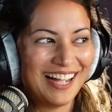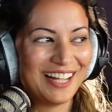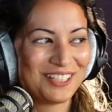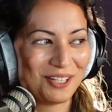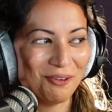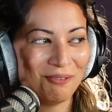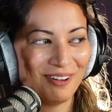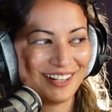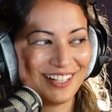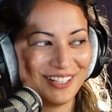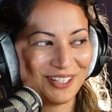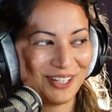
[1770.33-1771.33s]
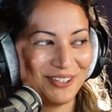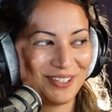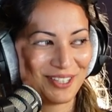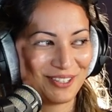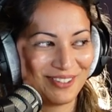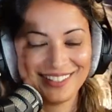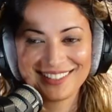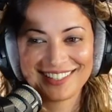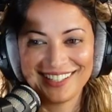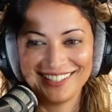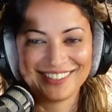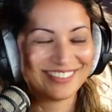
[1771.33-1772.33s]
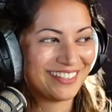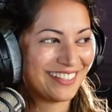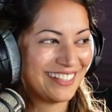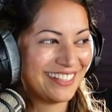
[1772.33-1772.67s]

I don't want to hear you in surround sound.